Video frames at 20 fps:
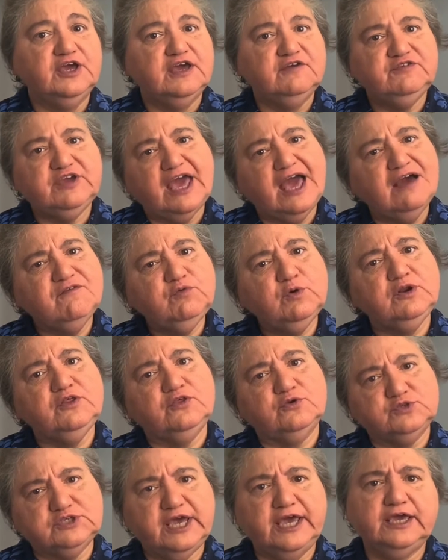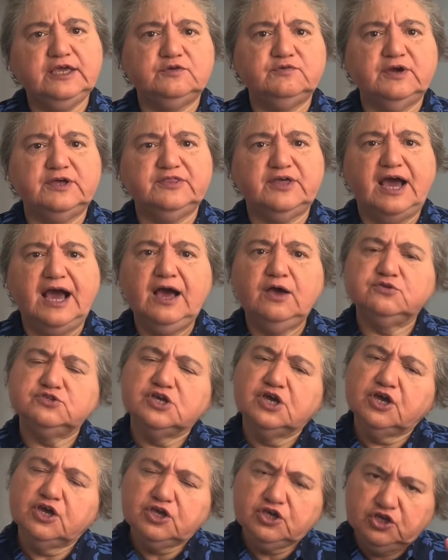If you have one of those hanging around the house,
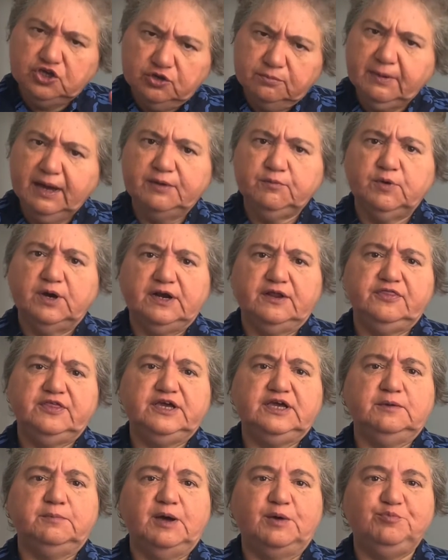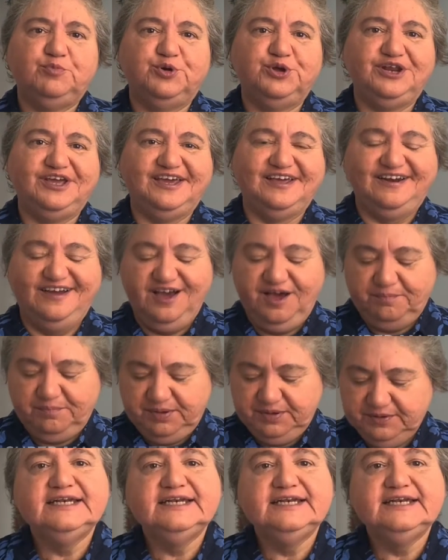you might want to think about putting it up.